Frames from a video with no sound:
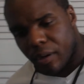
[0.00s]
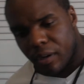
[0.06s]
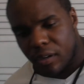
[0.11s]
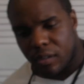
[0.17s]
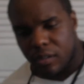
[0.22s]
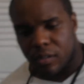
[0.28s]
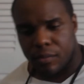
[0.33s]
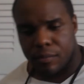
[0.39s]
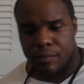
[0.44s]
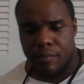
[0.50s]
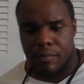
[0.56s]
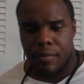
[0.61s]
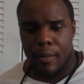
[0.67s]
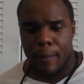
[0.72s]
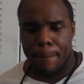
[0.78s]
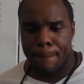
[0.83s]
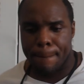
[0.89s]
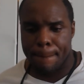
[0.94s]

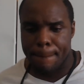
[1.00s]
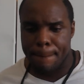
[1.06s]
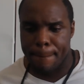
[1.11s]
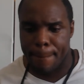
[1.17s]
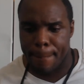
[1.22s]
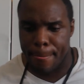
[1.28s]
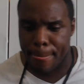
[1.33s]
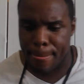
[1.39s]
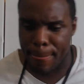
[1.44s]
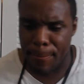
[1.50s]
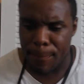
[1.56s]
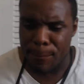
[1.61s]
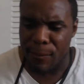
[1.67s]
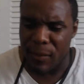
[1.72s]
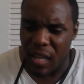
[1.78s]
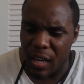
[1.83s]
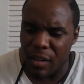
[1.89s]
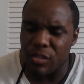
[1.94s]

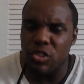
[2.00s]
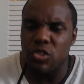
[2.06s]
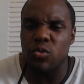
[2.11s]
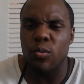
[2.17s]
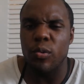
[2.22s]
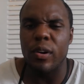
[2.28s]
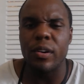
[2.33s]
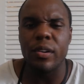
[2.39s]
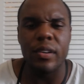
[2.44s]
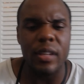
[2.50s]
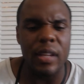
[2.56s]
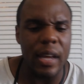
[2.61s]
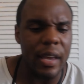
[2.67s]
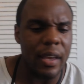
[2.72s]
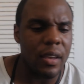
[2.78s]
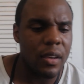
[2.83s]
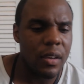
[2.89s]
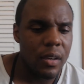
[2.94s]
I was just wondering
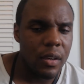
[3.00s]
like